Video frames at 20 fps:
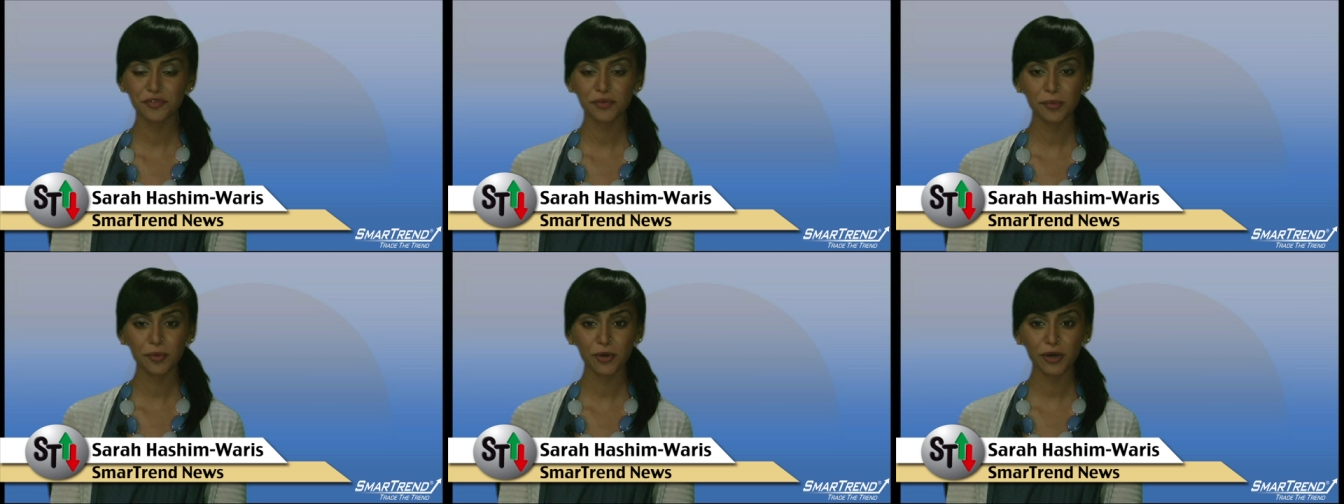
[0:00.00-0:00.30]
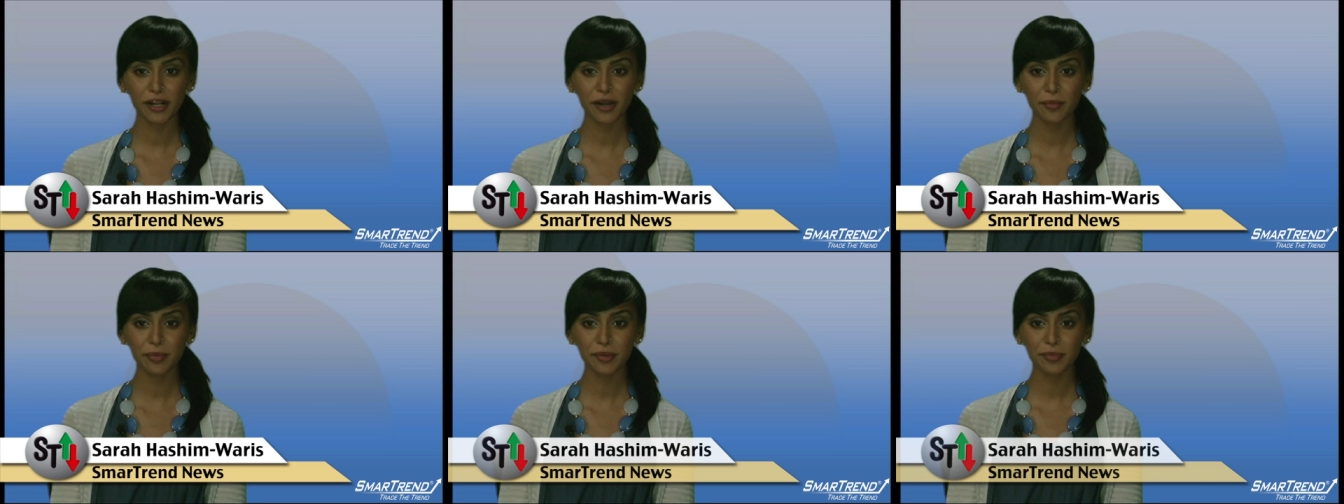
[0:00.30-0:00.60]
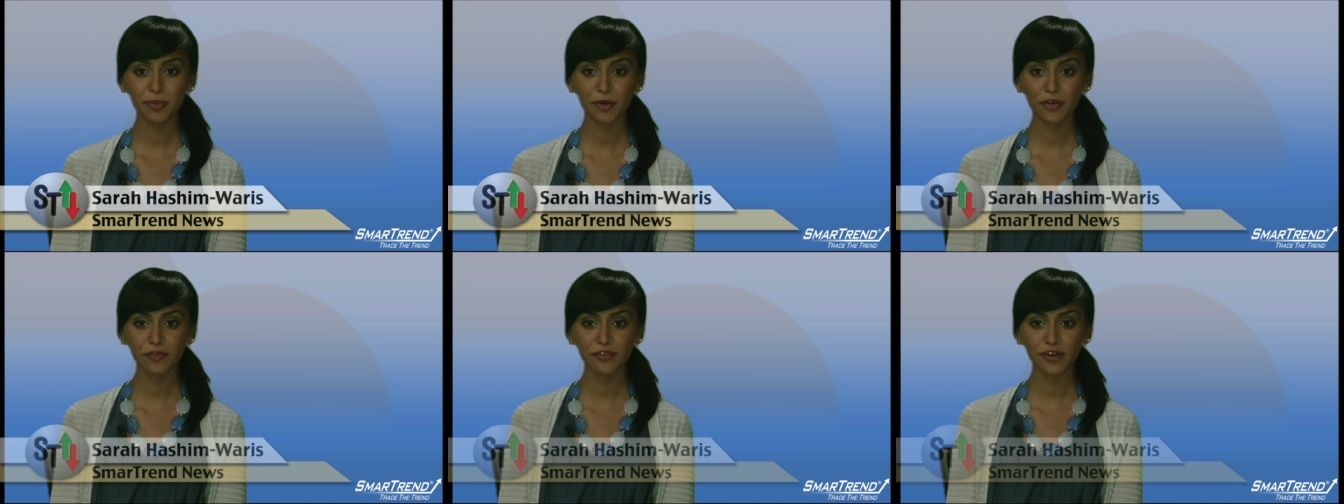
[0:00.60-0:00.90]
For more company
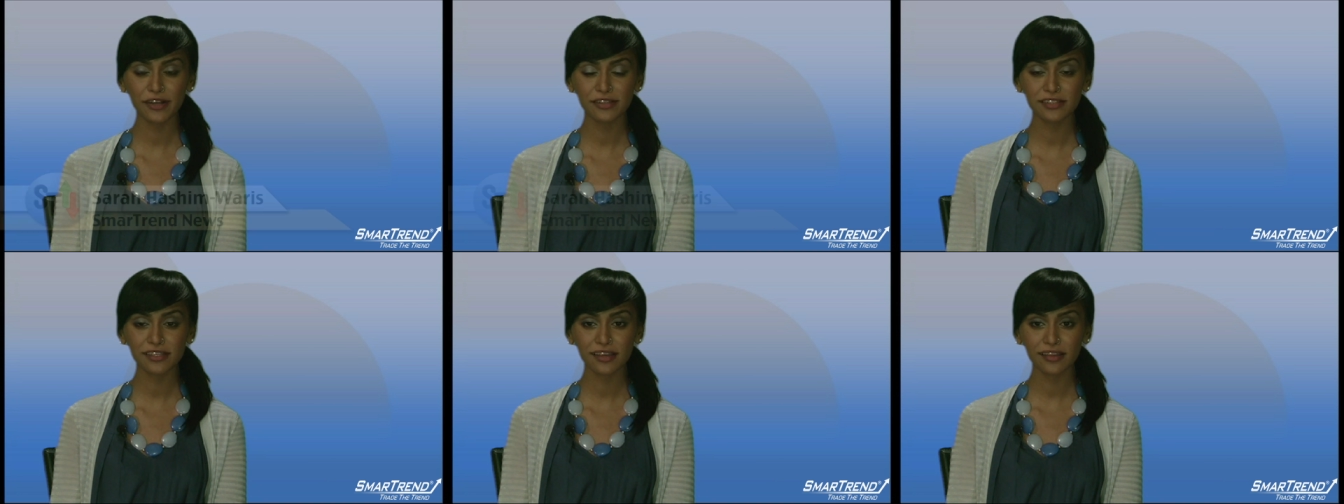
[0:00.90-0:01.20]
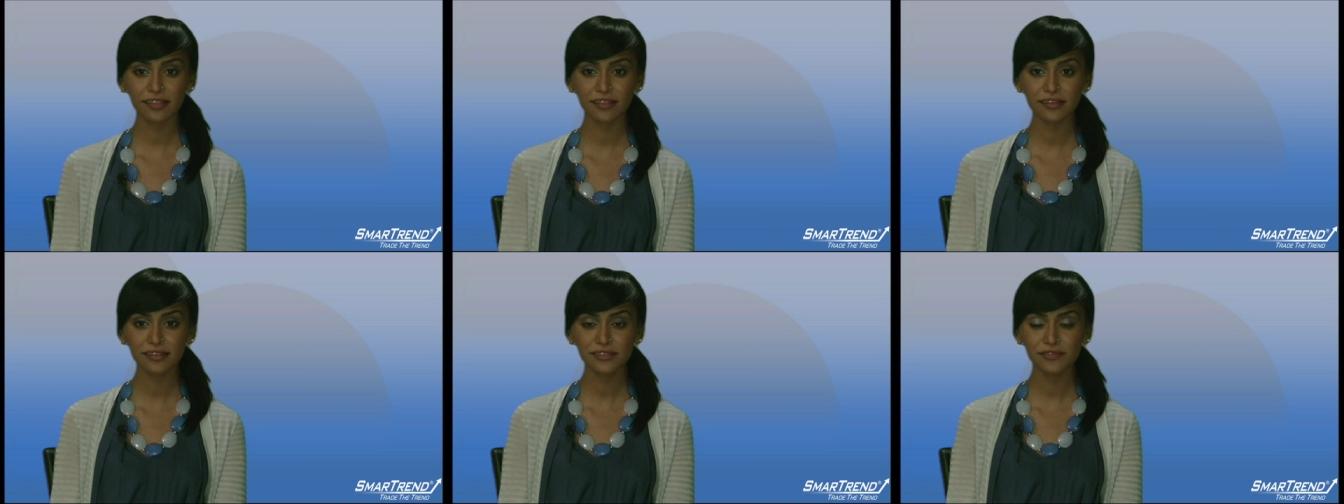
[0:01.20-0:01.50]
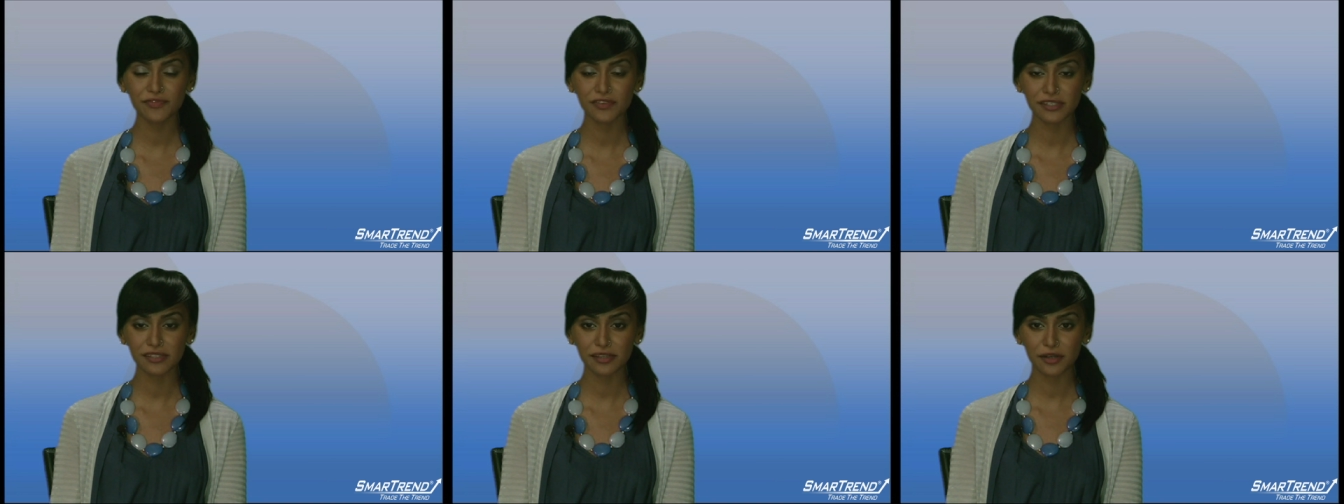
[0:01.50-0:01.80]
profiles like
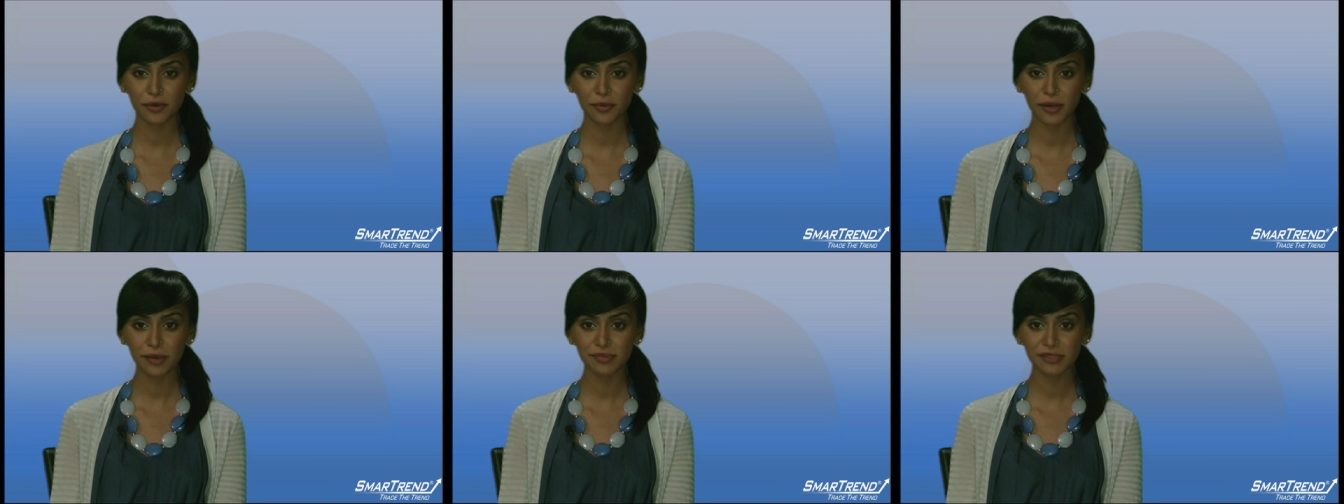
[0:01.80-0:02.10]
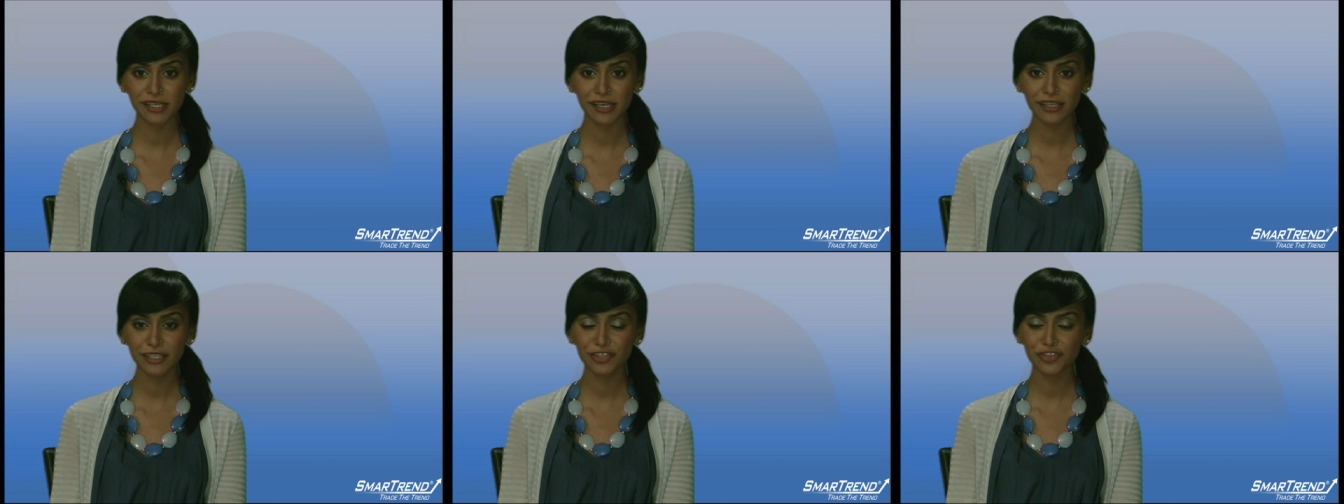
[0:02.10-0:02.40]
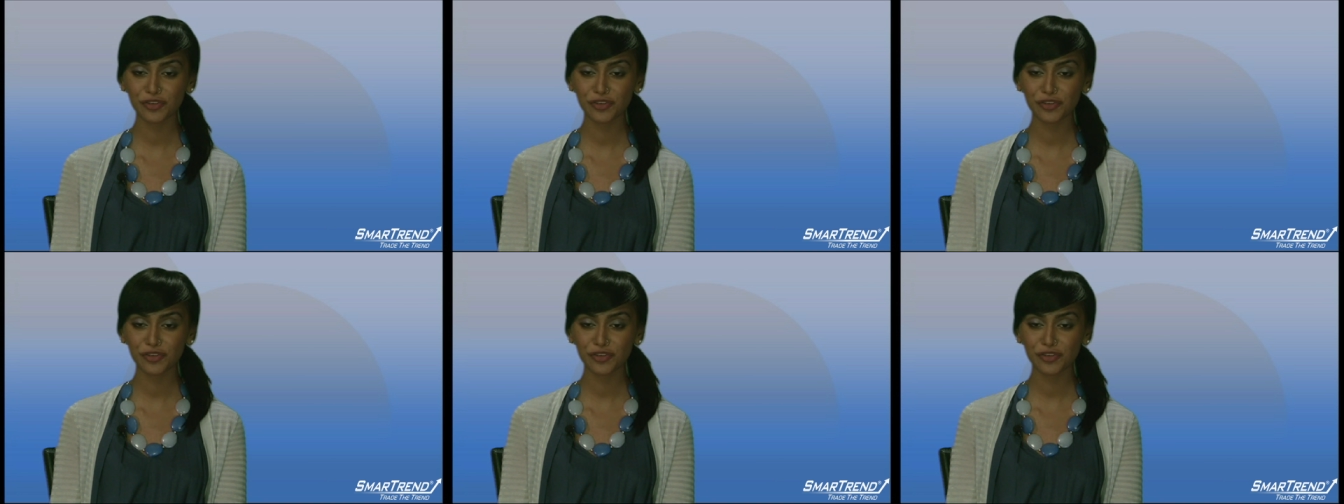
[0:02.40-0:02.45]
this, visit our website,